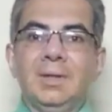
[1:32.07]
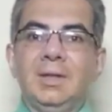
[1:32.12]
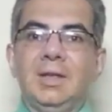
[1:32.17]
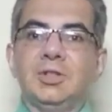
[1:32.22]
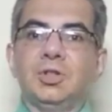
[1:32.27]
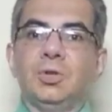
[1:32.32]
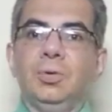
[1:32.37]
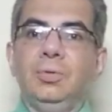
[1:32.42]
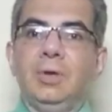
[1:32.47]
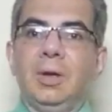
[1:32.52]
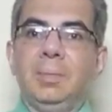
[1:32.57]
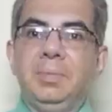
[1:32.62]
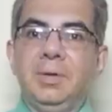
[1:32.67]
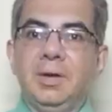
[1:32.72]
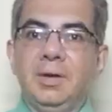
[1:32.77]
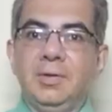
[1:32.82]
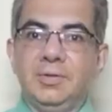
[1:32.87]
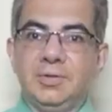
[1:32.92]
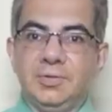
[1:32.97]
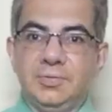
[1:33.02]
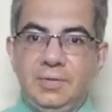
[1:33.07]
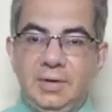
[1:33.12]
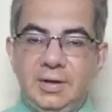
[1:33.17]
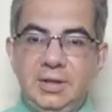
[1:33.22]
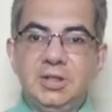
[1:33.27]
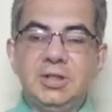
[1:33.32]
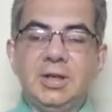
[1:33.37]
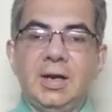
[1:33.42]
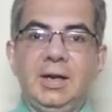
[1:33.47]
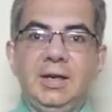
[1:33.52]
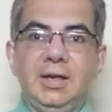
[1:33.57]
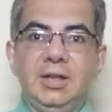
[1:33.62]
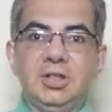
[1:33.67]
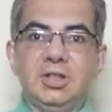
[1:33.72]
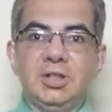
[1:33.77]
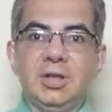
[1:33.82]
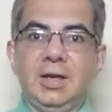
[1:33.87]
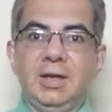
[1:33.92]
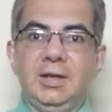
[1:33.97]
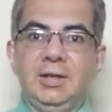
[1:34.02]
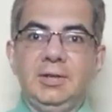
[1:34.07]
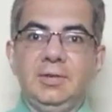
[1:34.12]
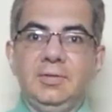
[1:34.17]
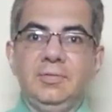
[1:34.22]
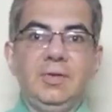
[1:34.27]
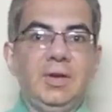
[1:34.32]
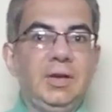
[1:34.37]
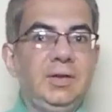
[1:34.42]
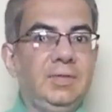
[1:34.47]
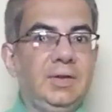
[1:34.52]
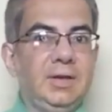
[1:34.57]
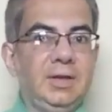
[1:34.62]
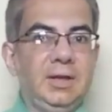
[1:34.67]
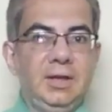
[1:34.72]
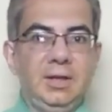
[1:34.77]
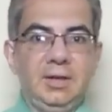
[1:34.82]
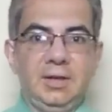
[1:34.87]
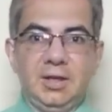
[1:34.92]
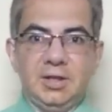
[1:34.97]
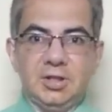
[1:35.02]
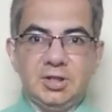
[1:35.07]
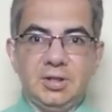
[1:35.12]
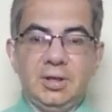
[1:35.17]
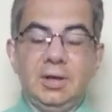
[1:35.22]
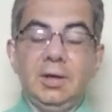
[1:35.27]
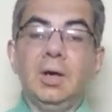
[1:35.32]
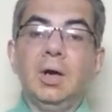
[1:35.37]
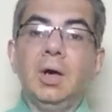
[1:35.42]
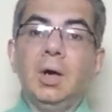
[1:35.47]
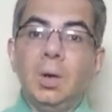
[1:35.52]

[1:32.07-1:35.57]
That's going to appear as very childish and very, very irrational.